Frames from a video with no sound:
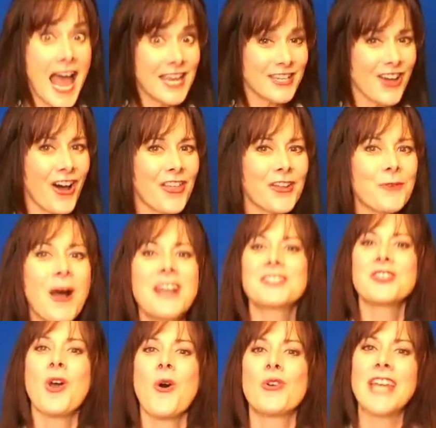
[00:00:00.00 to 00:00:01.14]
and
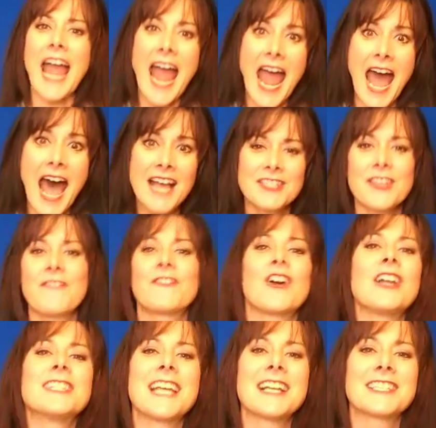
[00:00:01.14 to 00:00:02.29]
otherwise known as the
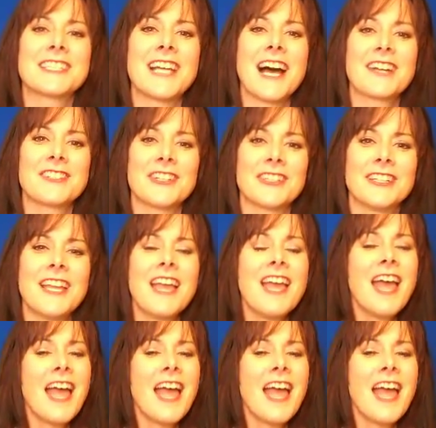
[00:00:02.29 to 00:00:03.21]
Front Desk Doctor.